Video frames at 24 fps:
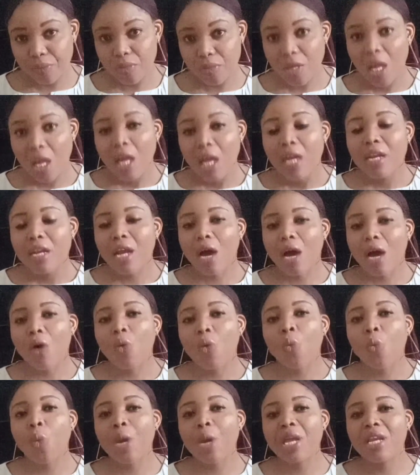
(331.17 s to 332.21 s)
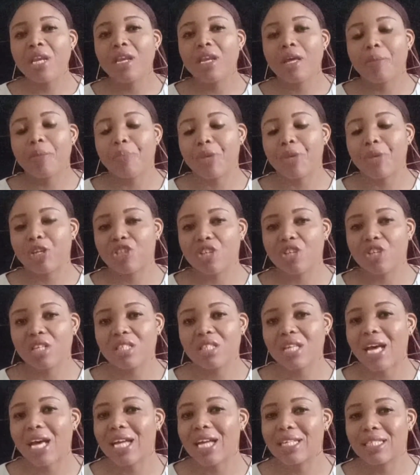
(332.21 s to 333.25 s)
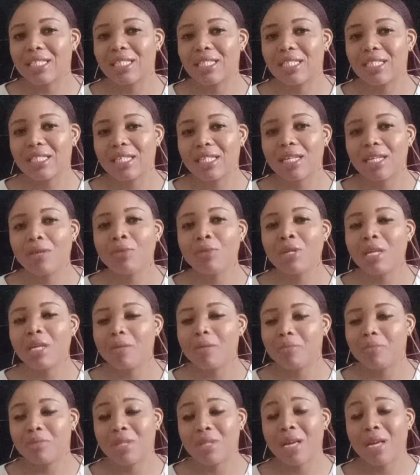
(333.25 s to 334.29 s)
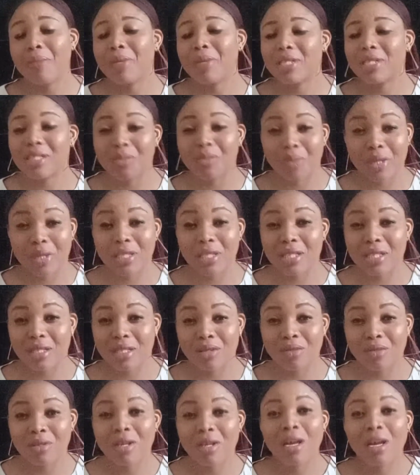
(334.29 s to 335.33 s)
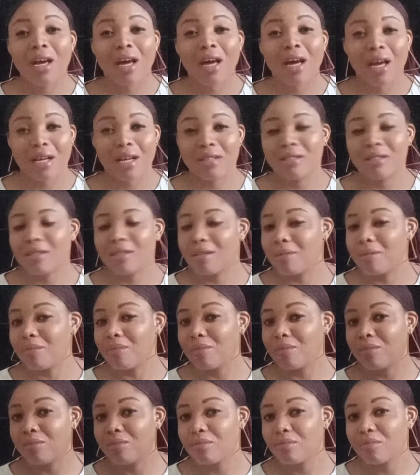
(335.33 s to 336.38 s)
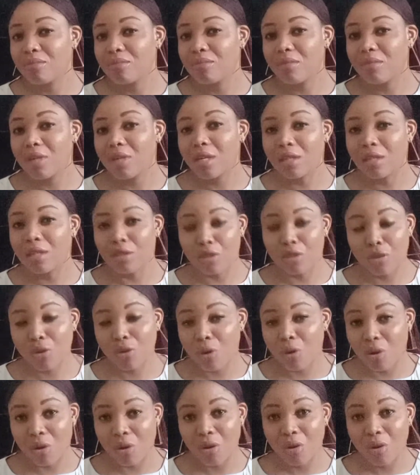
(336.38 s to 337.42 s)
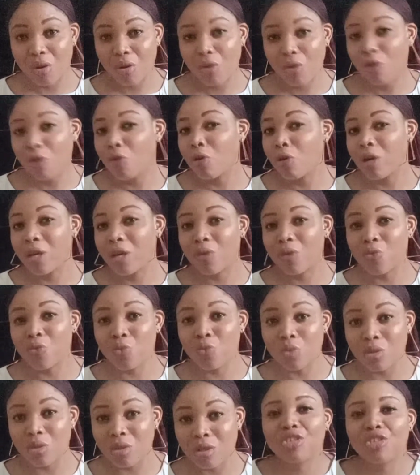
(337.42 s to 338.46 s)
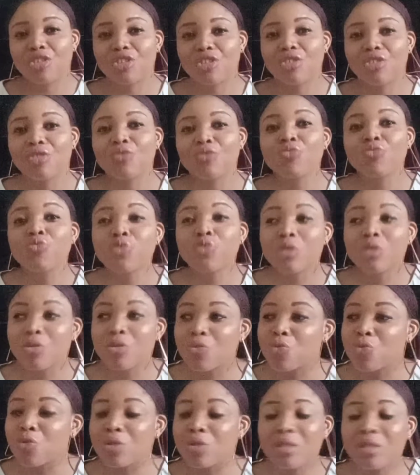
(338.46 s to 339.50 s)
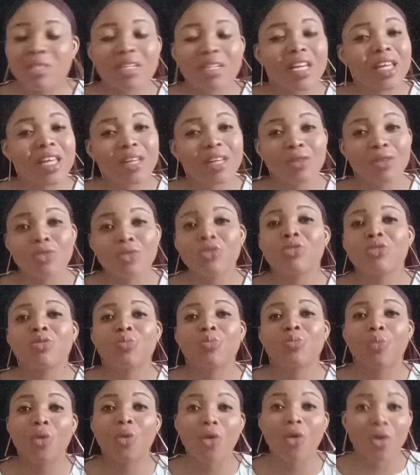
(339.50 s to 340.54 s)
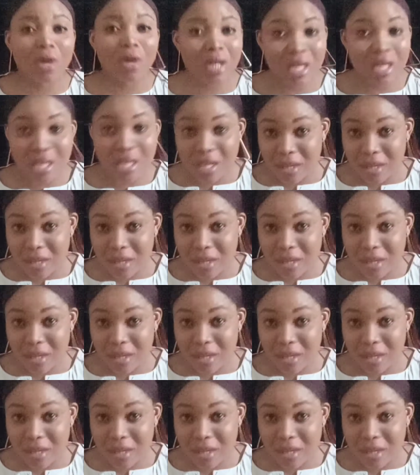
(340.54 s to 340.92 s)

Now, when a patient has, when a diabetic person has a sore or a wound, the wound heals poorly.